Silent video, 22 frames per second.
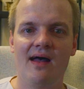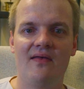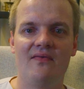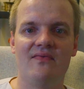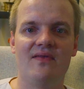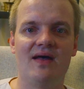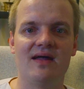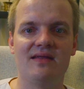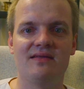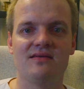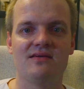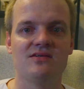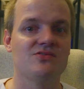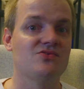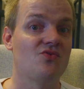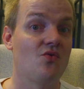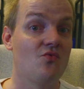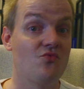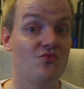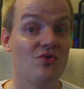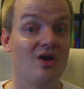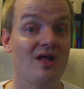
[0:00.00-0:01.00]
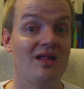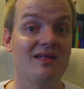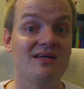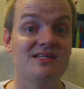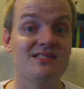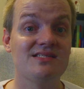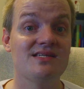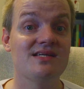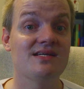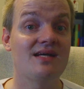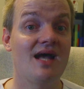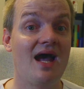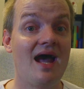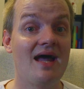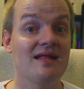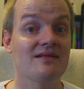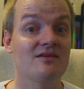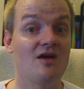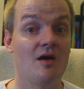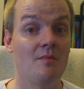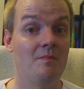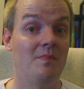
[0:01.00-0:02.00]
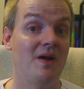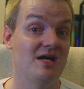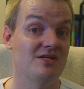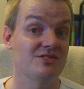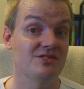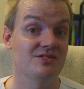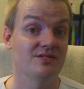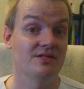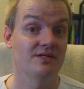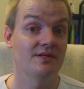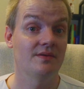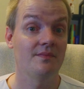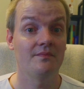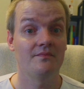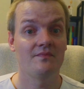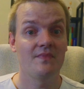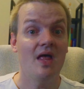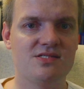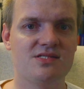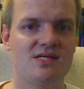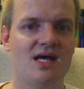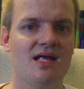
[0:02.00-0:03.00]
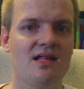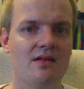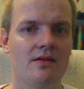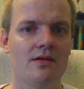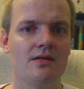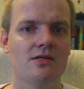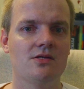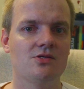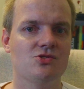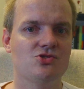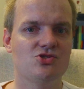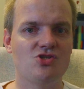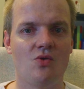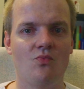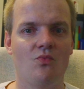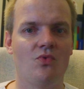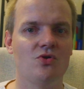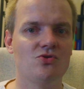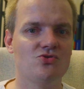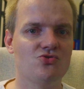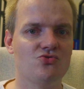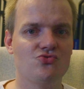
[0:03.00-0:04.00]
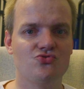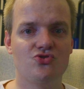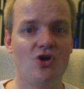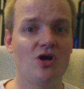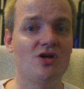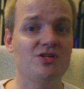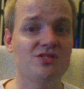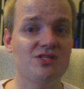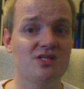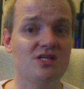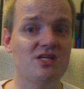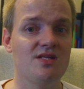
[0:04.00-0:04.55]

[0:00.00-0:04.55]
that is realistic and compassionate telling someone to just